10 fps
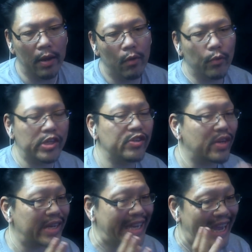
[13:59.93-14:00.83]
which you
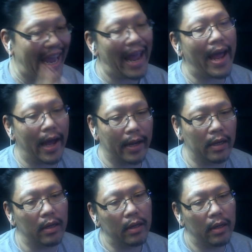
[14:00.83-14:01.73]
can
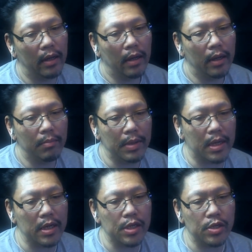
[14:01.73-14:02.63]

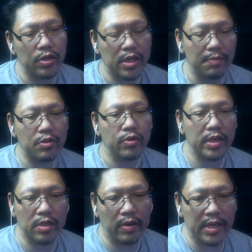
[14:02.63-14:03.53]
because your substrate's already